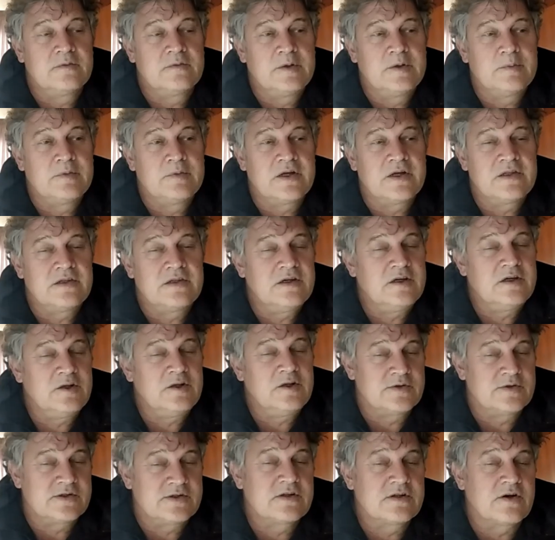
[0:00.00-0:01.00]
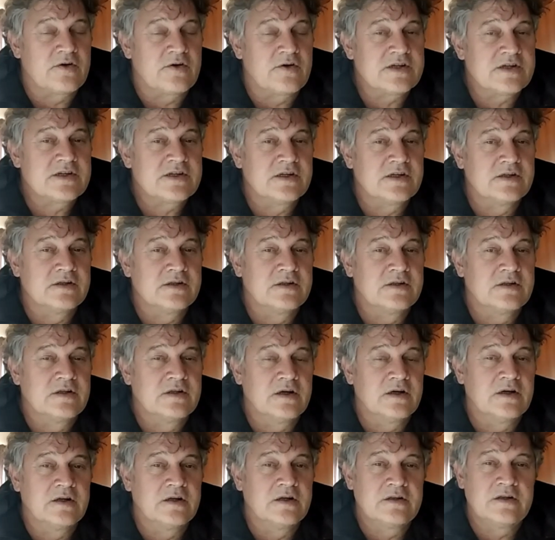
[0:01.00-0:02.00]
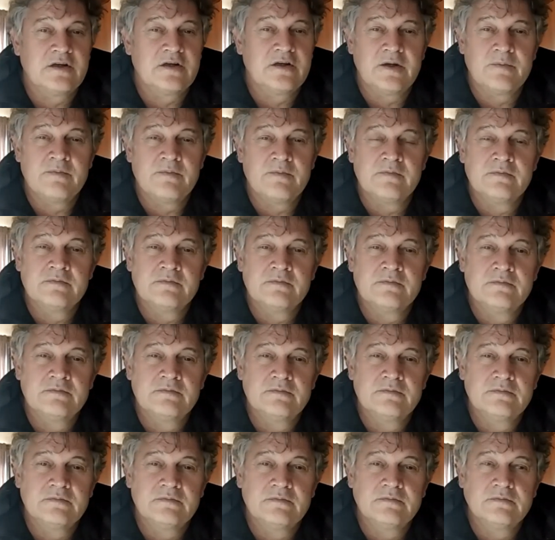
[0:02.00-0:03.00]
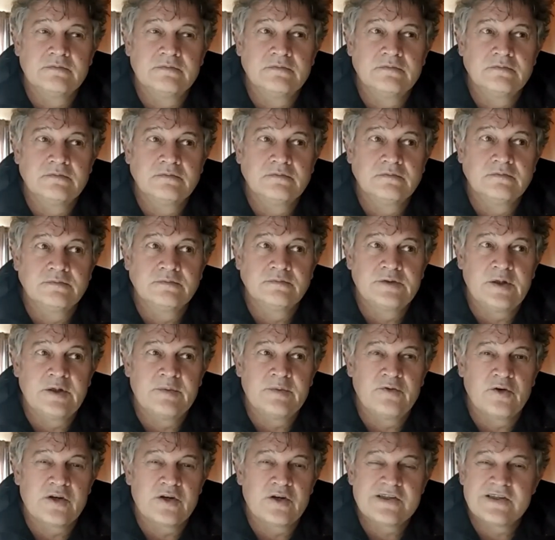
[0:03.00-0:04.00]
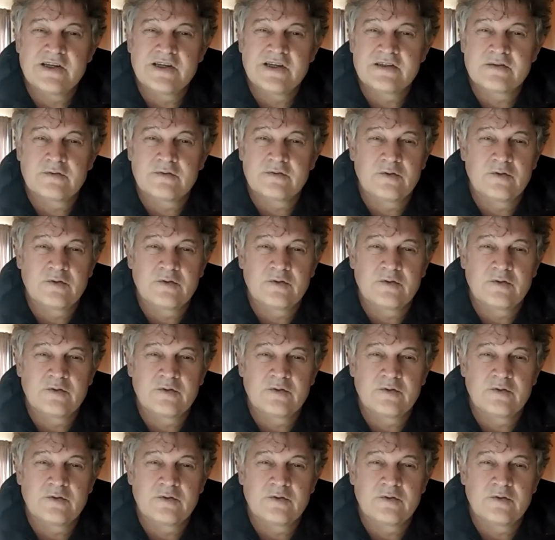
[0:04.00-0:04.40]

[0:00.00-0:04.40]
remember. I think it was the Russian uh, TM 1946,